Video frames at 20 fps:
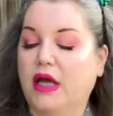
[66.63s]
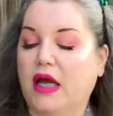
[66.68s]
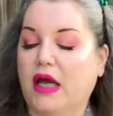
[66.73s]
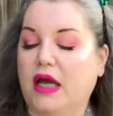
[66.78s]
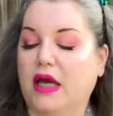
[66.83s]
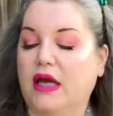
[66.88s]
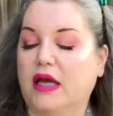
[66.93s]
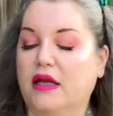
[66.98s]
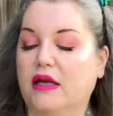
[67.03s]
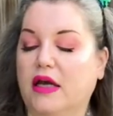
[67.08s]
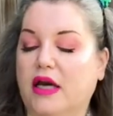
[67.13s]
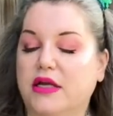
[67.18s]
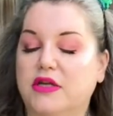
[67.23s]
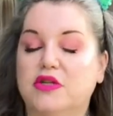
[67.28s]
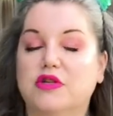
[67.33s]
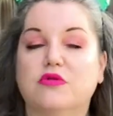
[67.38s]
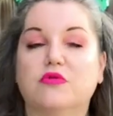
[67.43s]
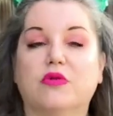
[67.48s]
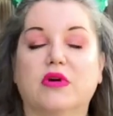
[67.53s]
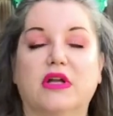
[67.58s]
And I
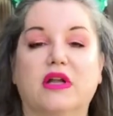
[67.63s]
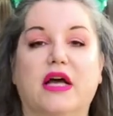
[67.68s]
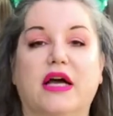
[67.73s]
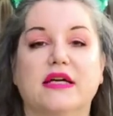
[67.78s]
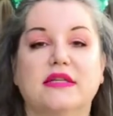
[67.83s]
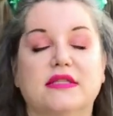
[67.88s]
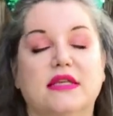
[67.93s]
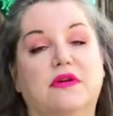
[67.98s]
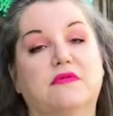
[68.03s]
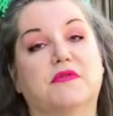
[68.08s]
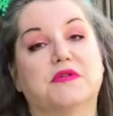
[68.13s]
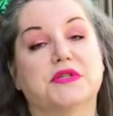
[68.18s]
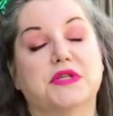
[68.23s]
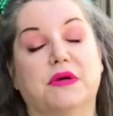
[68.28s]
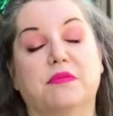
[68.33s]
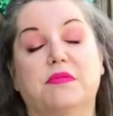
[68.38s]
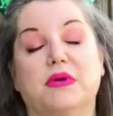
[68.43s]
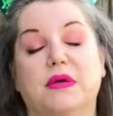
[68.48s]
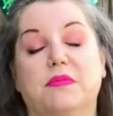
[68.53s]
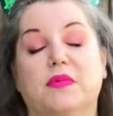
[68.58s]
do realize that for
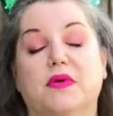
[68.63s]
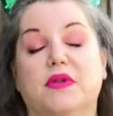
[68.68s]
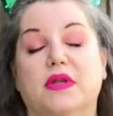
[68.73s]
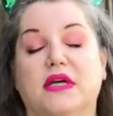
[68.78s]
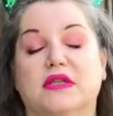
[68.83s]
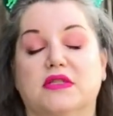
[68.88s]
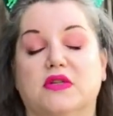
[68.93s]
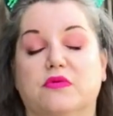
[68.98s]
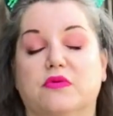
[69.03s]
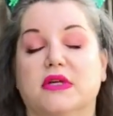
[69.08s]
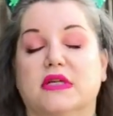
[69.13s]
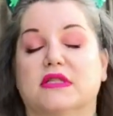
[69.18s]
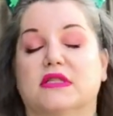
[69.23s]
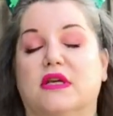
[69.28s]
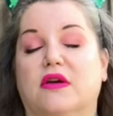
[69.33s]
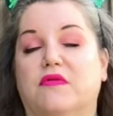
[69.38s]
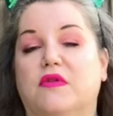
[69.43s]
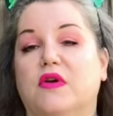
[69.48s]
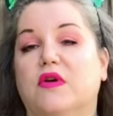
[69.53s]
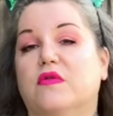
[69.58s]
some people that's a risk.
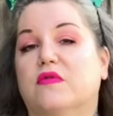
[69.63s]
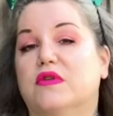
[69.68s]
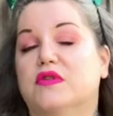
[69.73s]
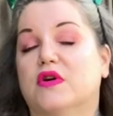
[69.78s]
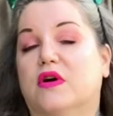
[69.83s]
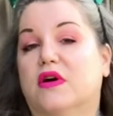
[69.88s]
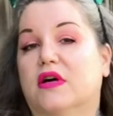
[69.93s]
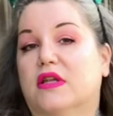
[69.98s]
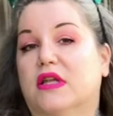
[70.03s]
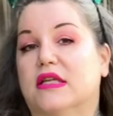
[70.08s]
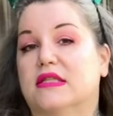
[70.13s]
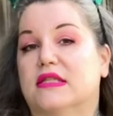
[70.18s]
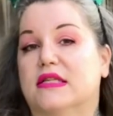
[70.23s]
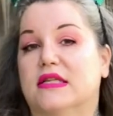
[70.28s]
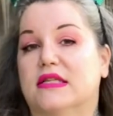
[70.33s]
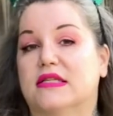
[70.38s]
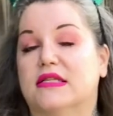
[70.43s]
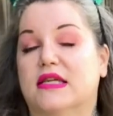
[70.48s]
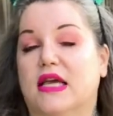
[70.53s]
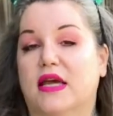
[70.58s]
If you have a dog that's an
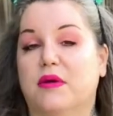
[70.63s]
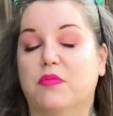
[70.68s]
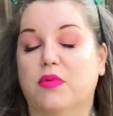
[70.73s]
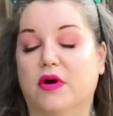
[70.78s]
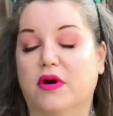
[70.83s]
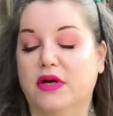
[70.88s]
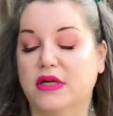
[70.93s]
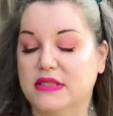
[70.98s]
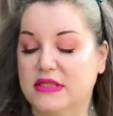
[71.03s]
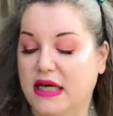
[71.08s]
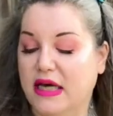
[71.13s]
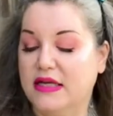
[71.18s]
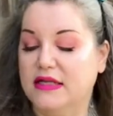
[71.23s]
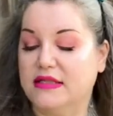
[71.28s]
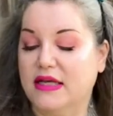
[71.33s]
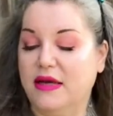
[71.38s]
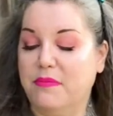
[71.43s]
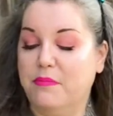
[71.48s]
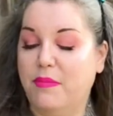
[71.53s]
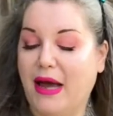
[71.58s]
escape artist, that is
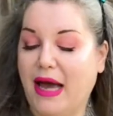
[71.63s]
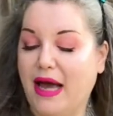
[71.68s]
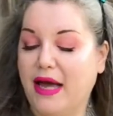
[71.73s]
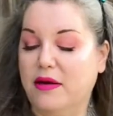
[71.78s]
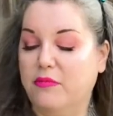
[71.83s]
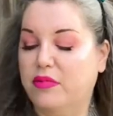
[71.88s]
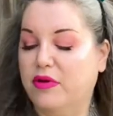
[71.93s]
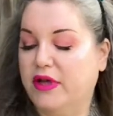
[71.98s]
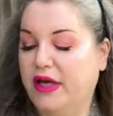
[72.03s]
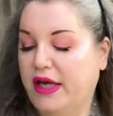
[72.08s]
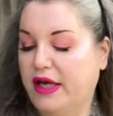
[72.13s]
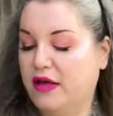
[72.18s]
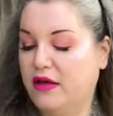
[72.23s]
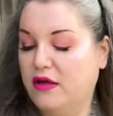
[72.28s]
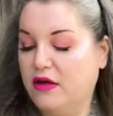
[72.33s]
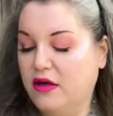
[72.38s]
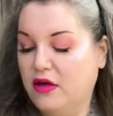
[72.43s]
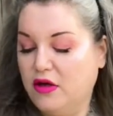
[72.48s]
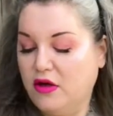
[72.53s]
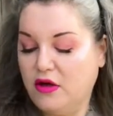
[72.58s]
a bad plan.
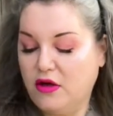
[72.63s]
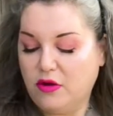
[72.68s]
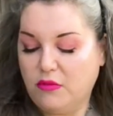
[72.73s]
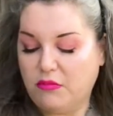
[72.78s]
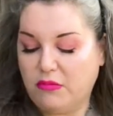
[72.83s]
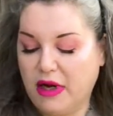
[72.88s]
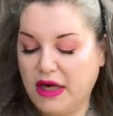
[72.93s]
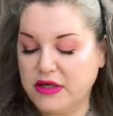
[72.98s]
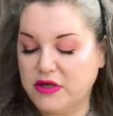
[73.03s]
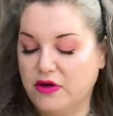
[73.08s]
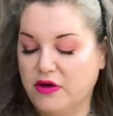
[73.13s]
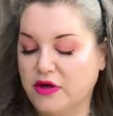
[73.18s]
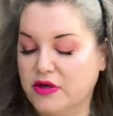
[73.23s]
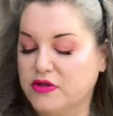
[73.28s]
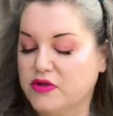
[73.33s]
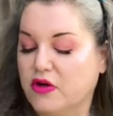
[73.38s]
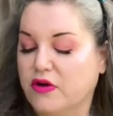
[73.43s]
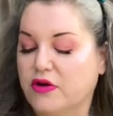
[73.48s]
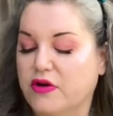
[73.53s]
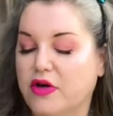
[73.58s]
My
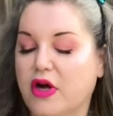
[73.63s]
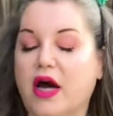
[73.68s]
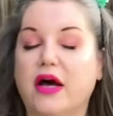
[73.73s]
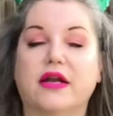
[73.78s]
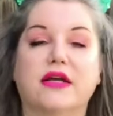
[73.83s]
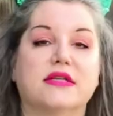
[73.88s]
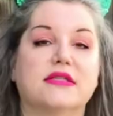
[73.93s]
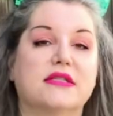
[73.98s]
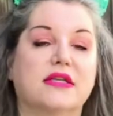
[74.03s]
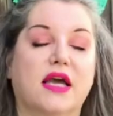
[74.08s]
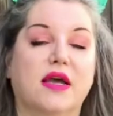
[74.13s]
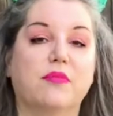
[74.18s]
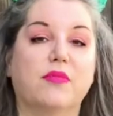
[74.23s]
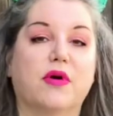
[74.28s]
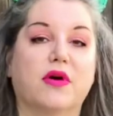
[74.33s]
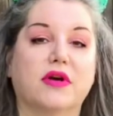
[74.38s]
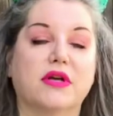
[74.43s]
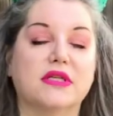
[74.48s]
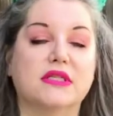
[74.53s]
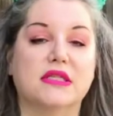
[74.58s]
dogs are not escape
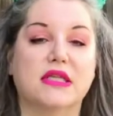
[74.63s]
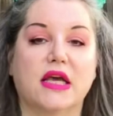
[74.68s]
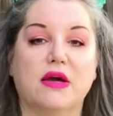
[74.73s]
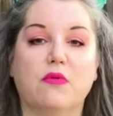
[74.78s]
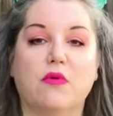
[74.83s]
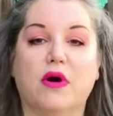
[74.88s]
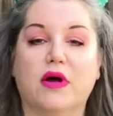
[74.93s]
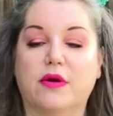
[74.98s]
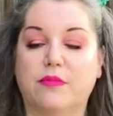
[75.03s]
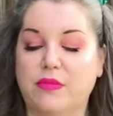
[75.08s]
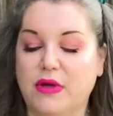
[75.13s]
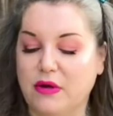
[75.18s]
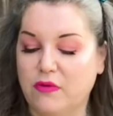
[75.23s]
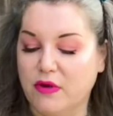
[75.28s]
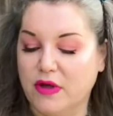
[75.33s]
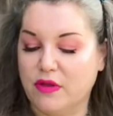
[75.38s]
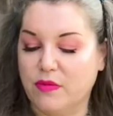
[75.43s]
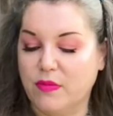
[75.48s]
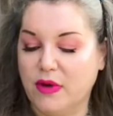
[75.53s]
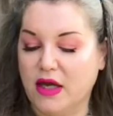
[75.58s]
artists. They want to be
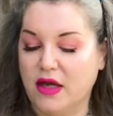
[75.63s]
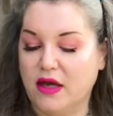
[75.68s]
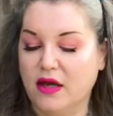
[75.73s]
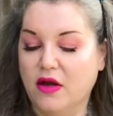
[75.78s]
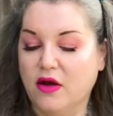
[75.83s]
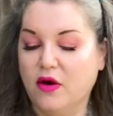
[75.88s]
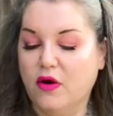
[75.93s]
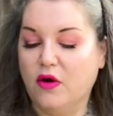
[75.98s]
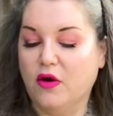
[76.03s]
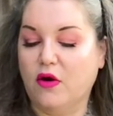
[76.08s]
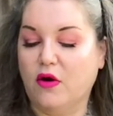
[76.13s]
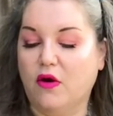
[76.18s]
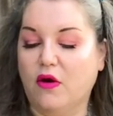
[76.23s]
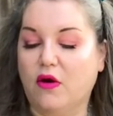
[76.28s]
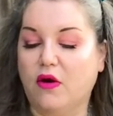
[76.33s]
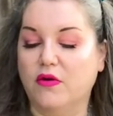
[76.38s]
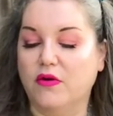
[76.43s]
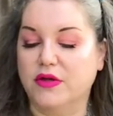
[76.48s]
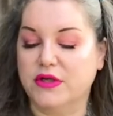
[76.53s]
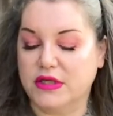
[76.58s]
with me
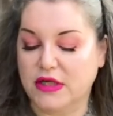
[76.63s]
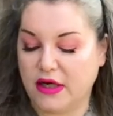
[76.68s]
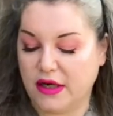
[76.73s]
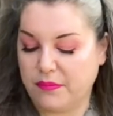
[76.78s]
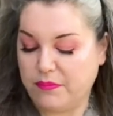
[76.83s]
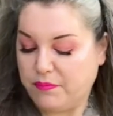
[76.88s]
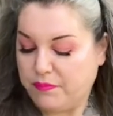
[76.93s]
all the time.